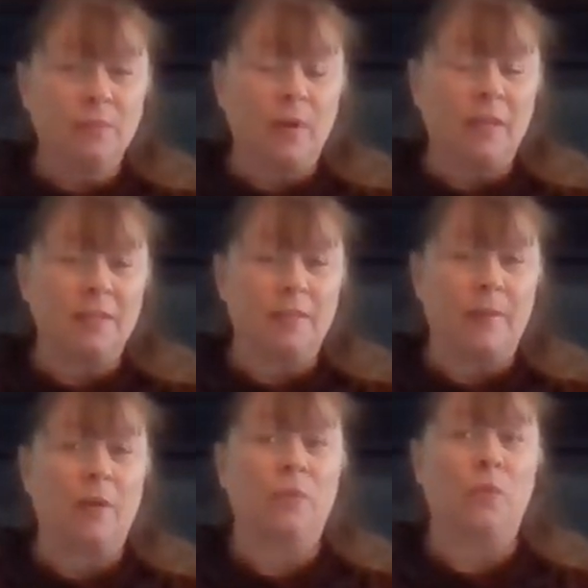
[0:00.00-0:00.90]
one is
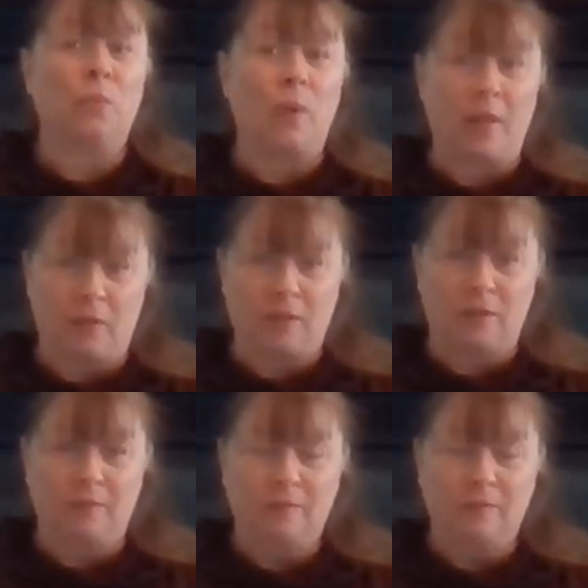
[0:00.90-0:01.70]
about the weather.